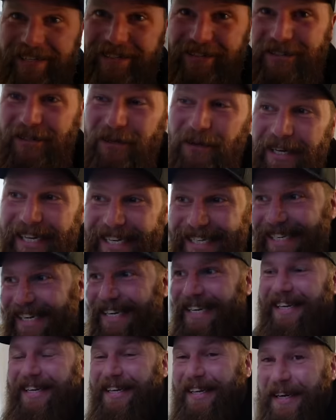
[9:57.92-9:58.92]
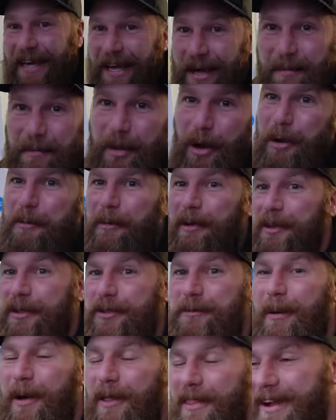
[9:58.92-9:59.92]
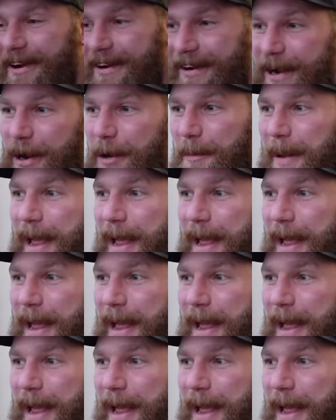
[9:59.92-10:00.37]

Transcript: Sorted put them on the spot there a little